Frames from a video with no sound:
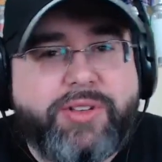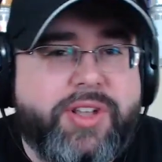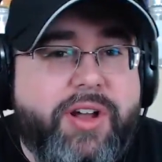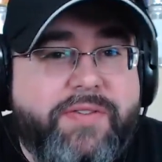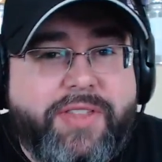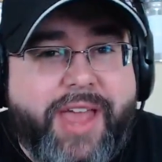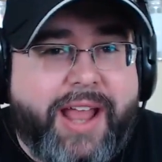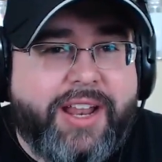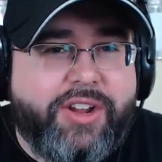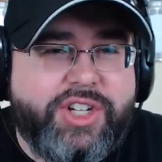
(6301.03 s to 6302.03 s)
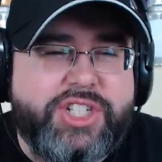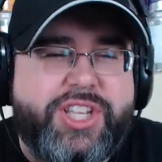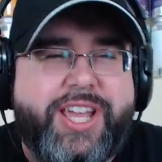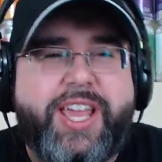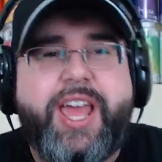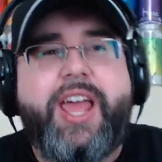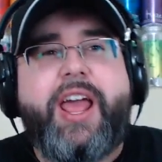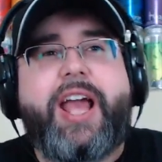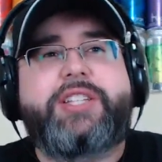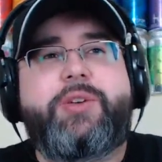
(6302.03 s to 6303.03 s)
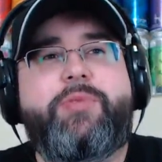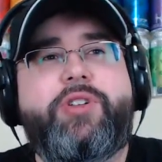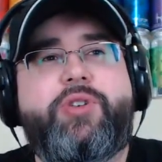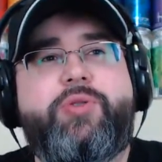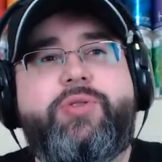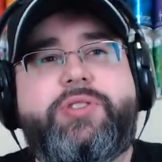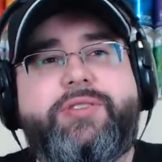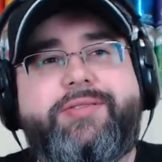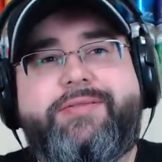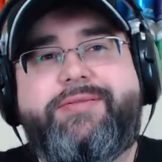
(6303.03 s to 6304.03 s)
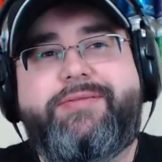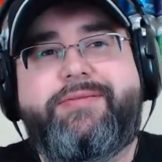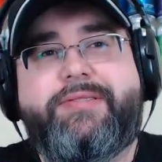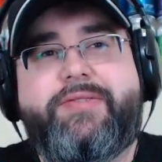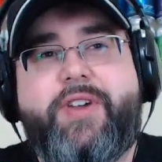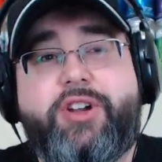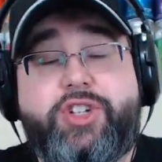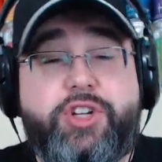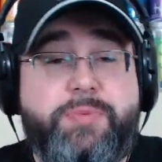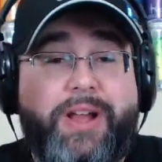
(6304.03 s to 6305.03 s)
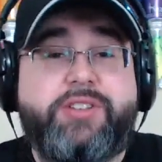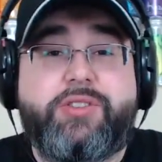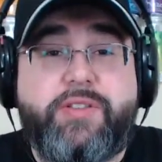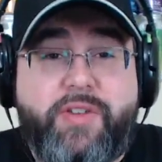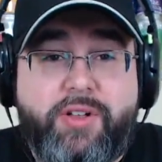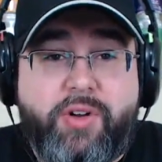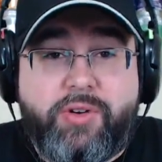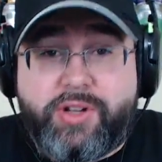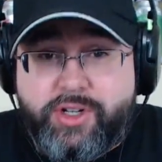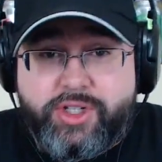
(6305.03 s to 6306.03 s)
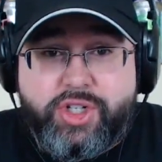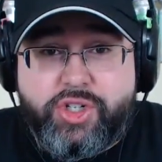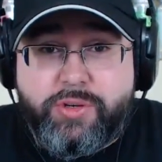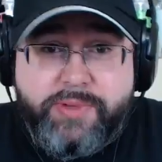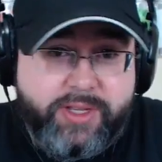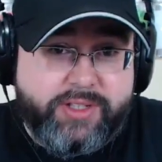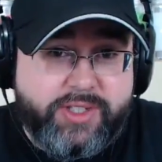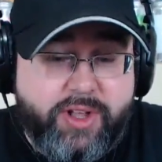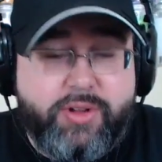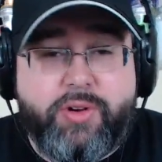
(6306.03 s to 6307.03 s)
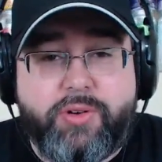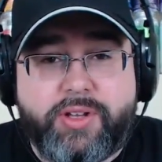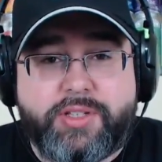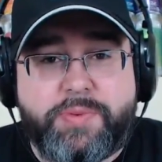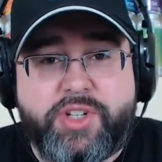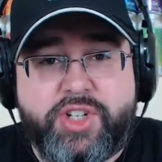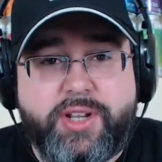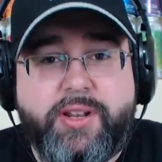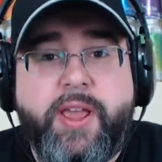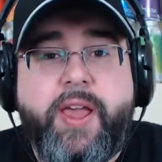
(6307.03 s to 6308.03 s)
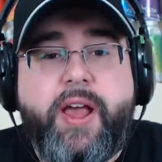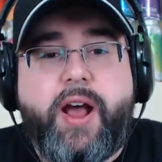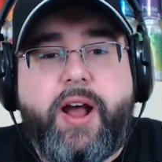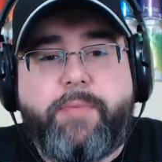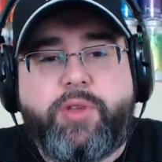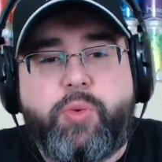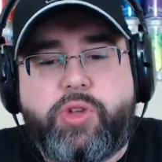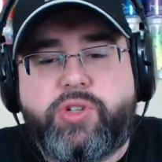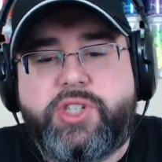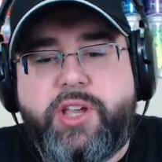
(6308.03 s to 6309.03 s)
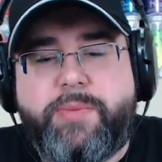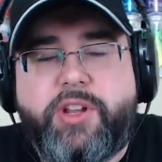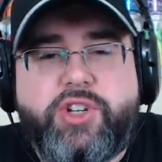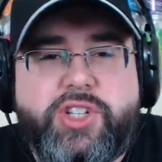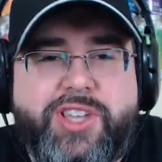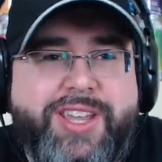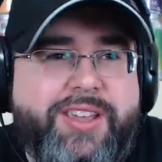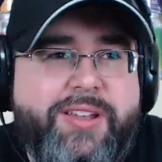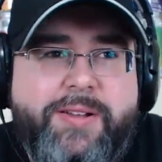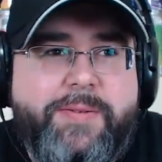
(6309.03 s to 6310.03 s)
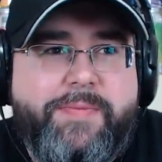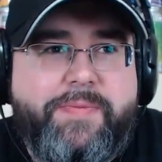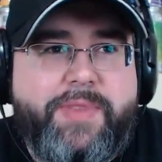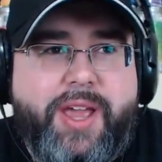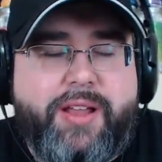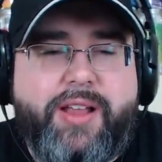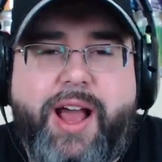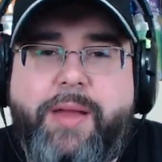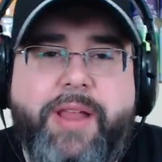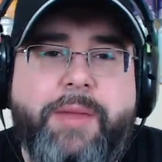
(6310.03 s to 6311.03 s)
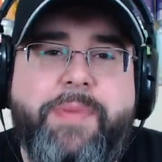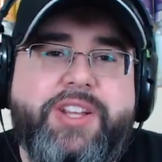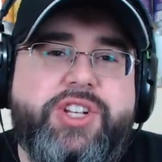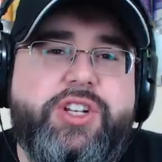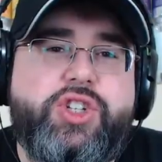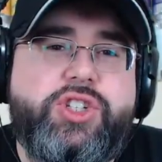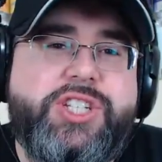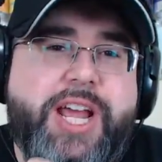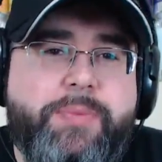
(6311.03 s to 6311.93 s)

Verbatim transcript: off in that, and you're just like, as someone who's very judgmental of Hulk Hogan because you should be because he's Hulk Hogan. He's a piece of shit. Um, you you see him and you're just like, yeah, I, I bet you ten